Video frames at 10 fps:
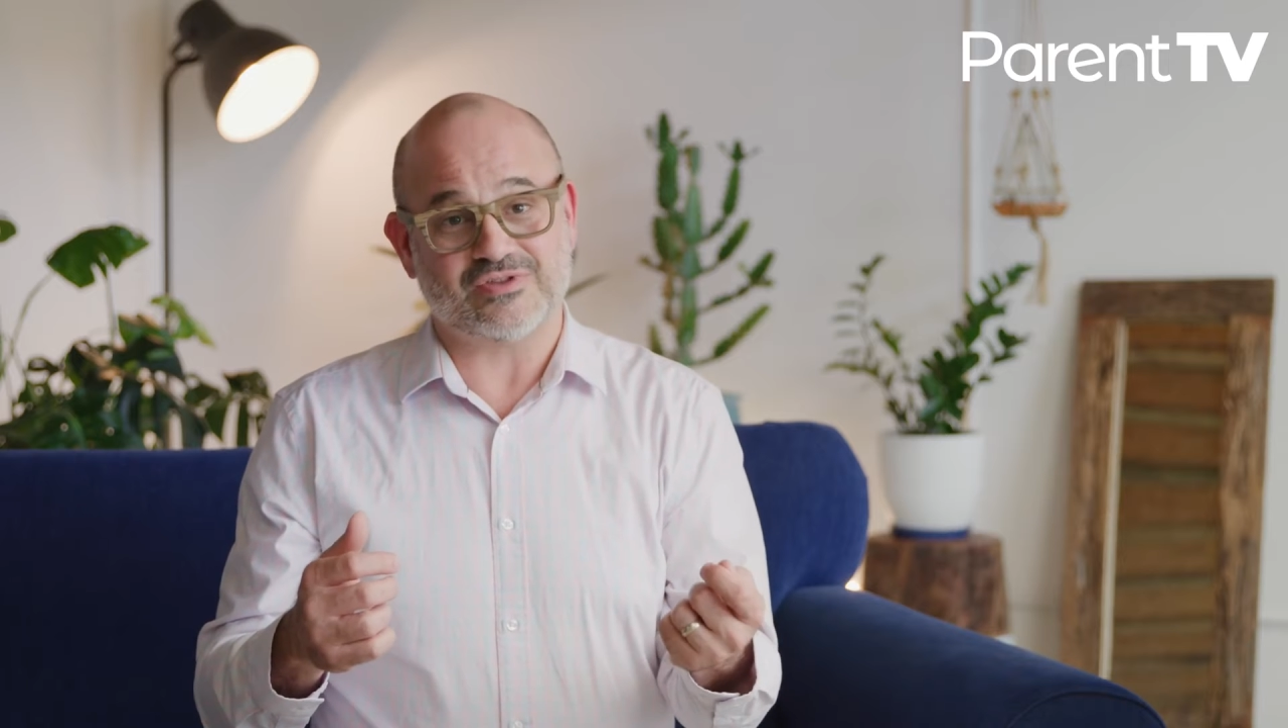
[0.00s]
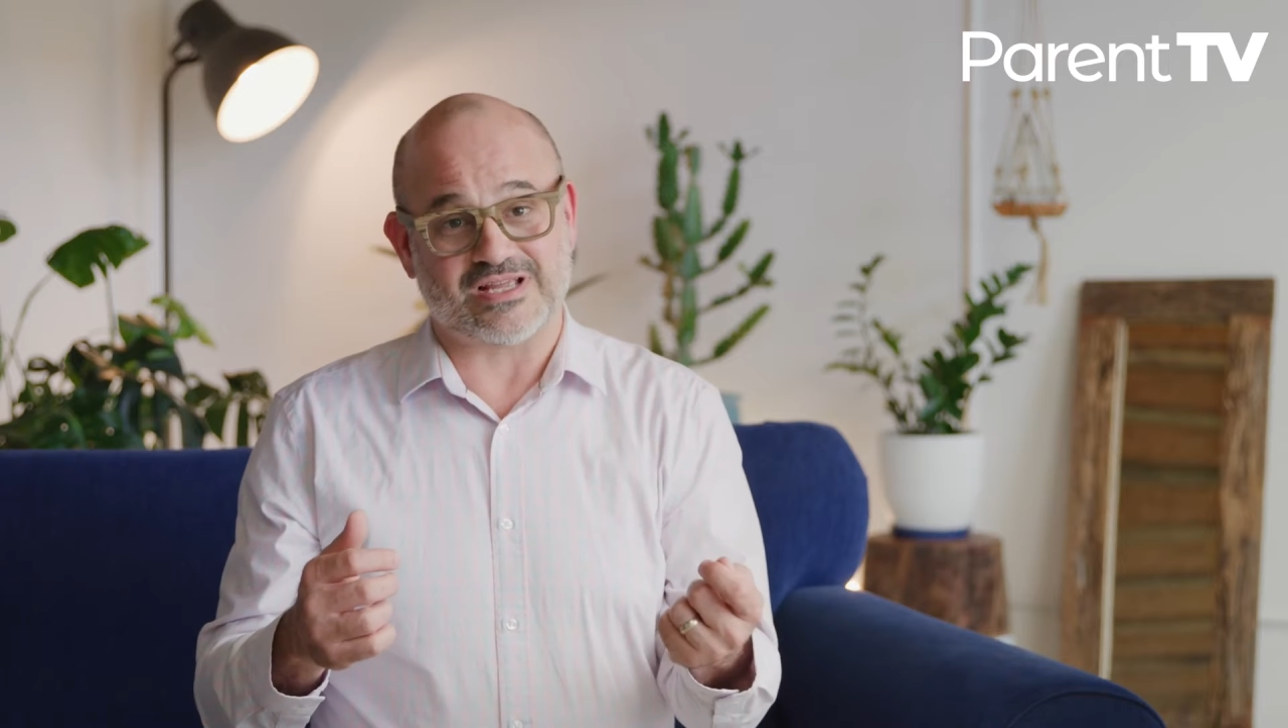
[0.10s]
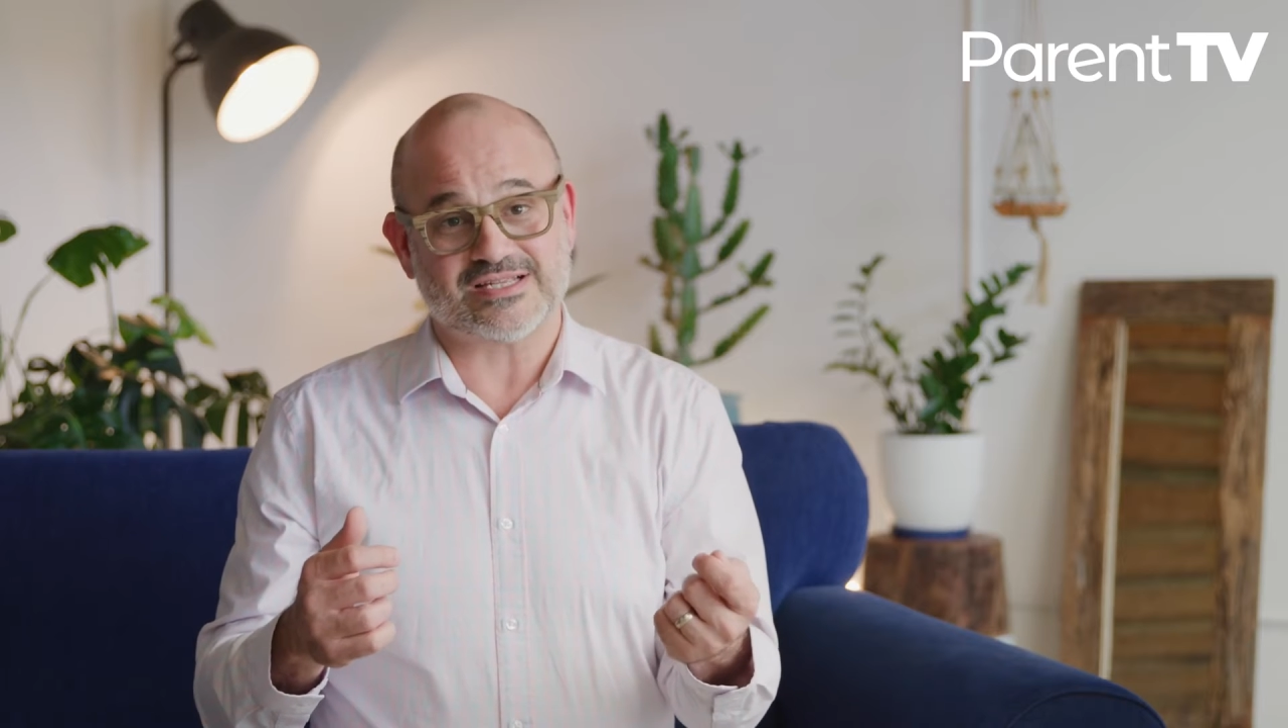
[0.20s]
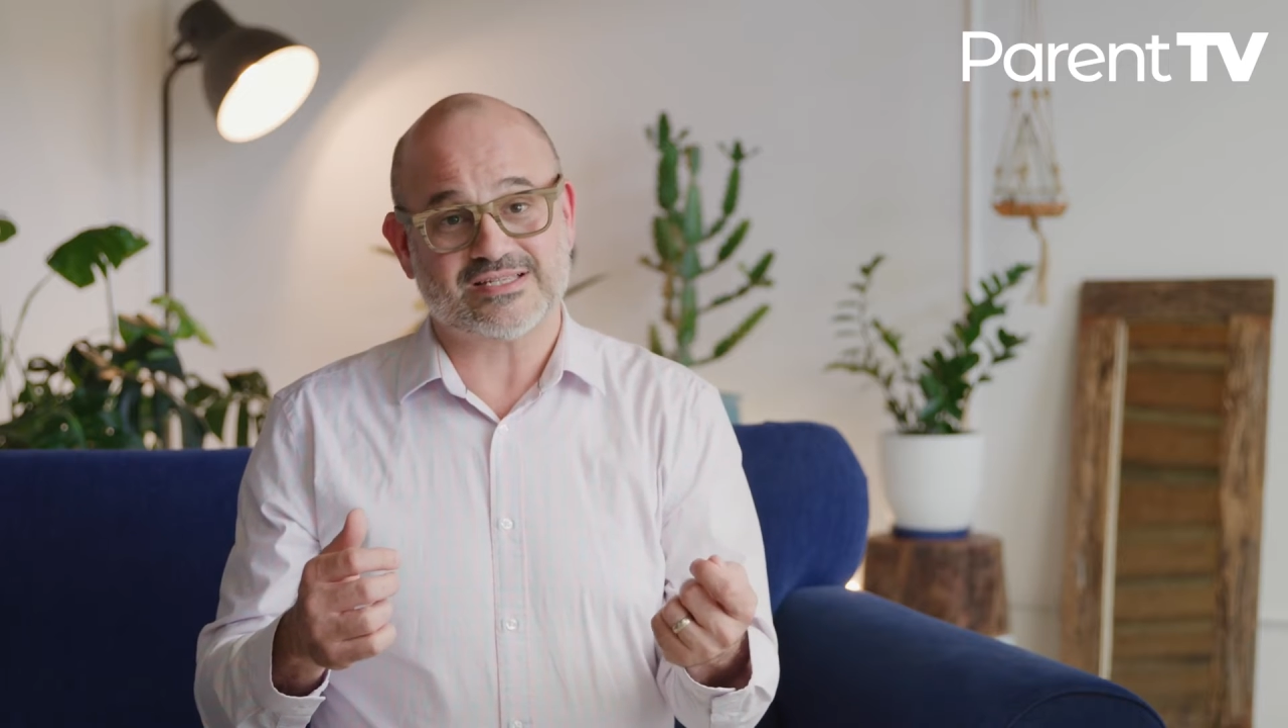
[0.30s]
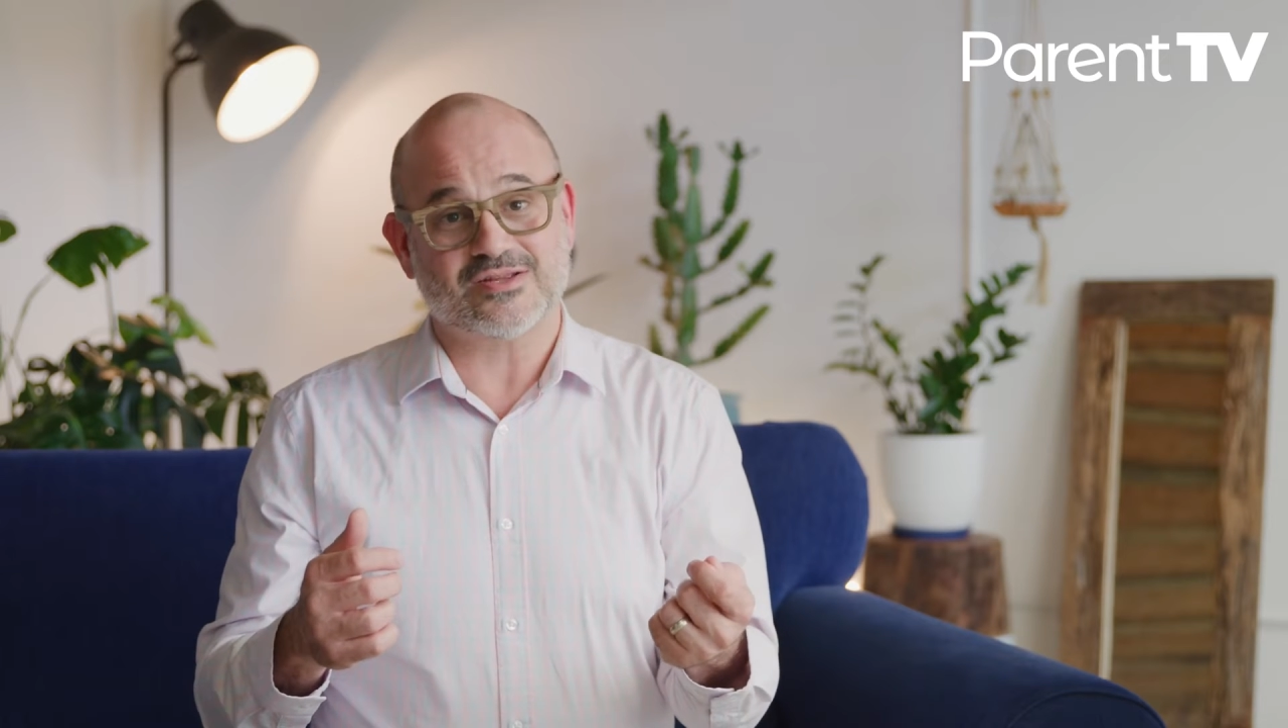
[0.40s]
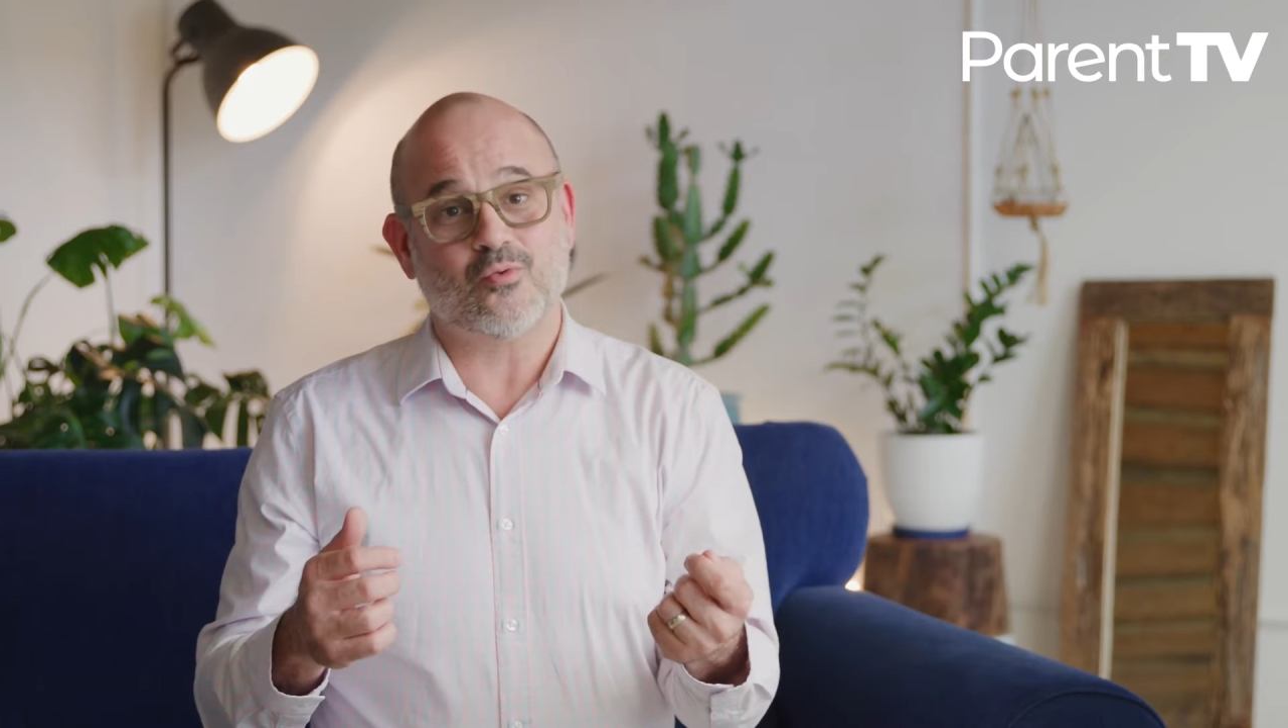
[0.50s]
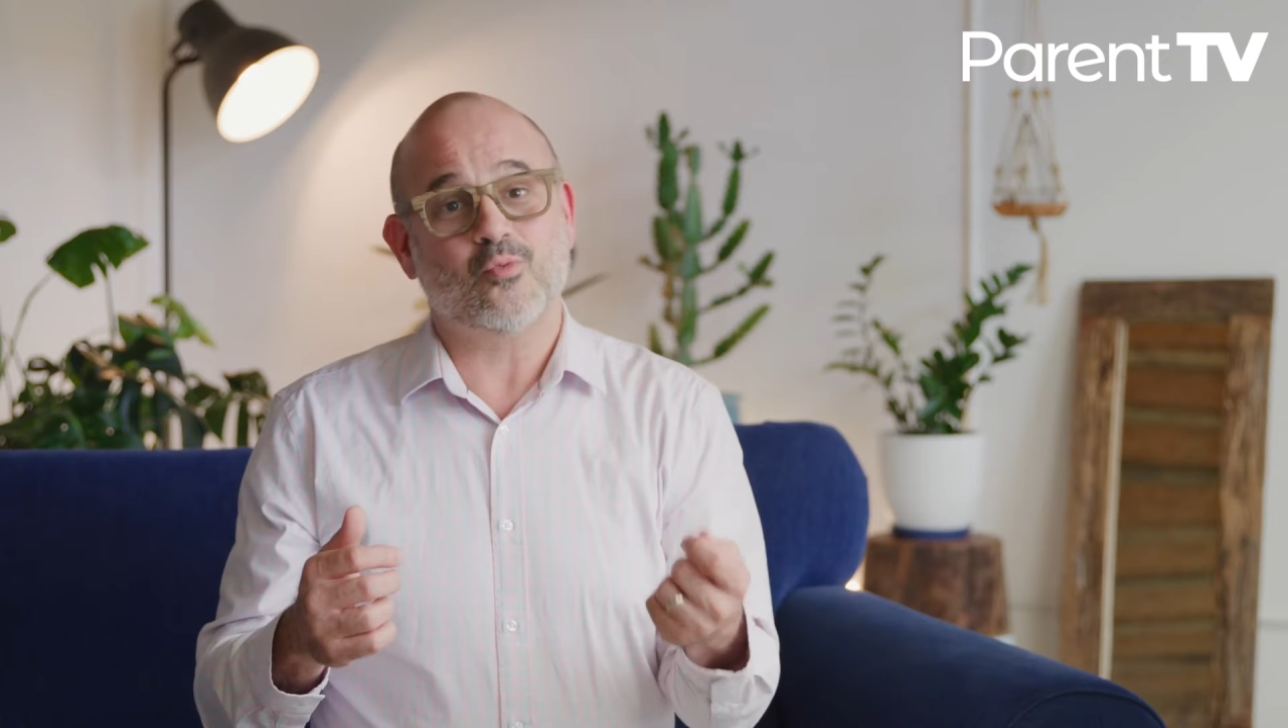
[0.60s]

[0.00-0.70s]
this,